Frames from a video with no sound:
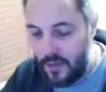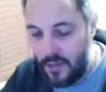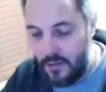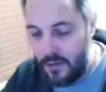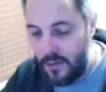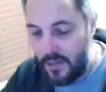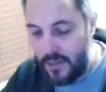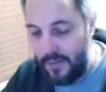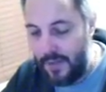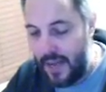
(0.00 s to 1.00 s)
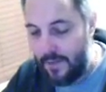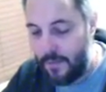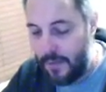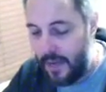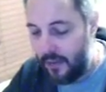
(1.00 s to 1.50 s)
the two juices that I've
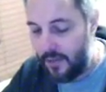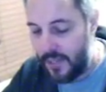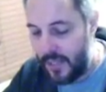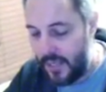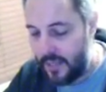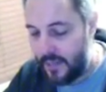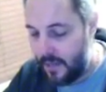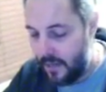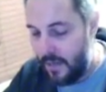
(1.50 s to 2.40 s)
had from Halo Cigs.